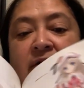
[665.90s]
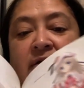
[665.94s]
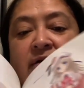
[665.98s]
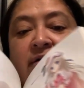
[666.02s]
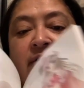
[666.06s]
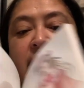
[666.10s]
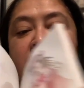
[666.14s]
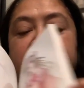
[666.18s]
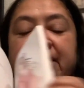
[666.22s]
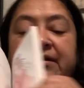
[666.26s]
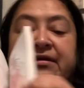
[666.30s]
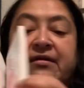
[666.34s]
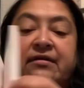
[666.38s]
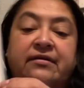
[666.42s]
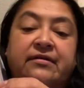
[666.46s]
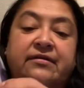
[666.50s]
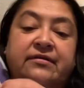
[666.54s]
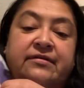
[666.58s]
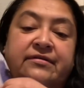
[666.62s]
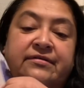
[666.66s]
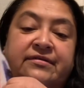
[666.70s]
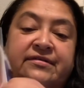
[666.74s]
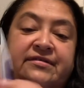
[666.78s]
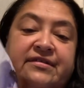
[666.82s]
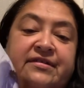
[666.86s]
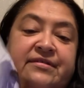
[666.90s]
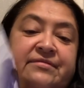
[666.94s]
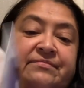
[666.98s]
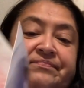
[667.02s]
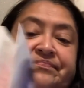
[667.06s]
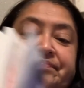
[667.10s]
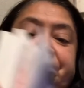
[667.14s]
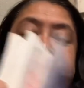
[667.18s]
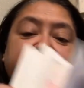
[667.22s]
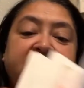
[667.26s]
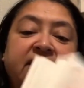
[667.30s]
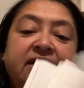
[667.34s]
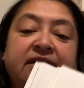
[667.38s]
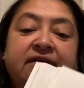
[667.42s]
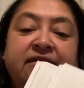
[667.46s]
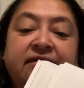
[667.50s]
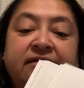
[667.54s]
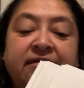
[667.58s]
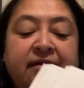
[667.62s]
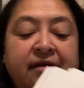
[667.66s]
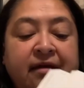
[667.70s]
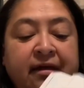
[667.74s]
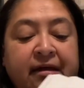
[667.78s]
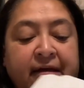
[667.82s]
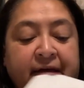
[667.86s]
Yeah, you see that.
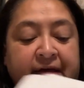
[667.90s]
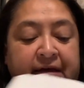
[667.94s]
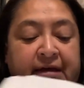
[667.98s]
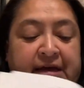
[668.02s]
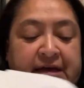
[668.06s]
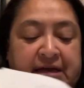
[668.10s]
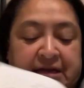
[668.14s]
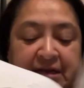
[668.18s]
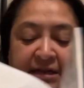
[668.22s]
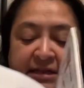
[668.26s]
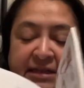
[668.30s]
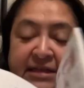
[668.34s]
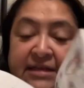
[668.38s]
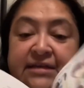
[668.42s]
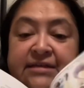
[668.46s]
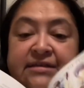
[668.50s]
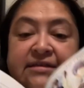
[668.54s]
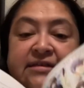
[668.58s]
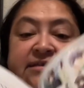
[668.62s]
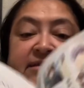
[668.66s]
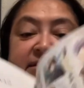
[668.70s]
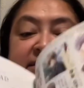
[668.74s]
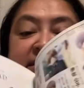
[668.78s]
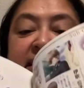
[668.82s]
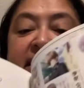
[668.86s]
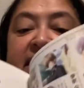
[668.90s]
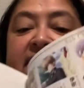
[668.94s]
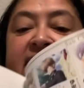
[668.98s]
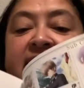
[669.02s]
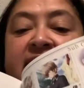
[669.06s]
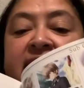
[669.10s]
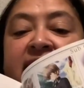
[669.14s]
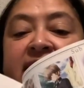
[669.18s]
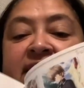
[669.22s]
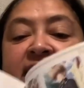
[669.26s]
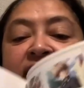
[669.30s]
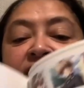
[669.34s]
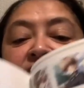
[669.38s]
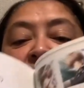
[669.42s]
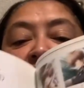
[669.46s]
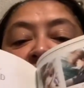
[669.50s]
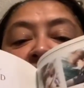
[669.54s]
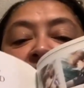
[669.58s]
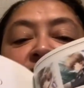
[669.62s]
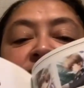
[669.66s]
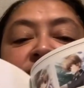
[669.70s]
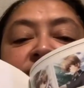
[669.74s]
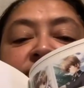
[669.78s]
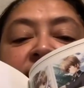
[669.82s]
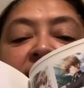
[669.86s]
This is the
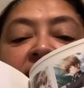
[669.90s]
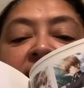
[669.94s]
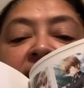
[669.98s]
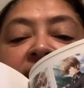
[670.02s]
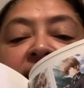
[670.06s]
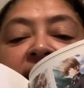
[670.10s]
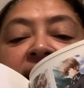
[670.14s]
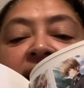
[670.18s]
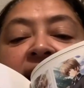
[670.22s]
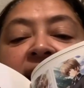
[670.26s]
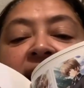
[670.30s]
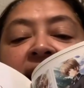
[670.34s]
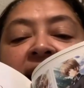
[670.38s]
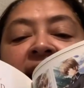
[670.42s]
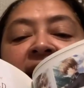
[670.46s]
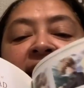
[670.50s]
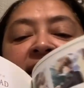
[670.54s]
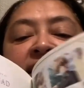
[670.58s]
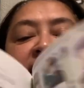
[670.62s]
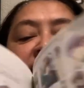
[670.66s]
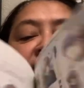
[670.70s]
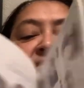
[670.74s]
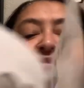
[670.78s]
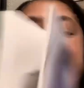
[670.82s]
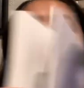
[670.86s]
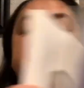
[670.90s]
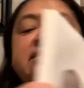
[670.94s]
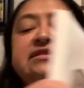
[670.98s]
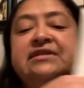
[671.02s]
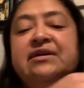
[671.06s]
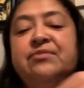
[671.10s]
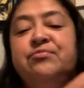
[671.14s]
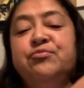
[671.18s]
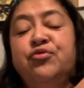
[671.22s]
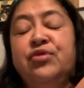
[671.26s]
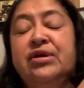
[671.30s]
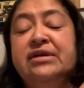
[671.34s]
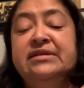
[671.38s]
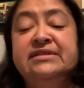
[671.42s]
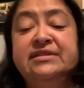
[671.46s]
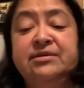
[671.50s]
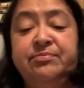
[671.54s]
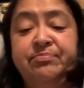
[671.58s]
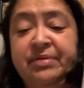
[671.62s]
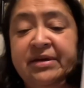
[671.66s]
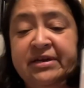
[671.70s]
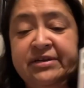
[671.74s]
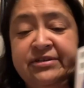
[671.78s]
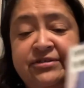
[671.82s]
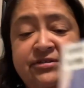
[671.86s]
girls, right? And there is some racy
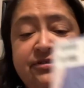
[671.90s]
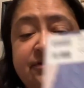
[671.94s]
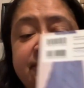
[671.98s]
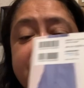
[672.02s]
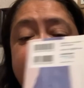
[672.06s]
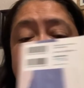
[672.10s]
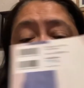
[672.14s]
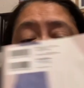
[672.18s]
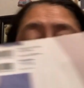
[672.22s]
pictures in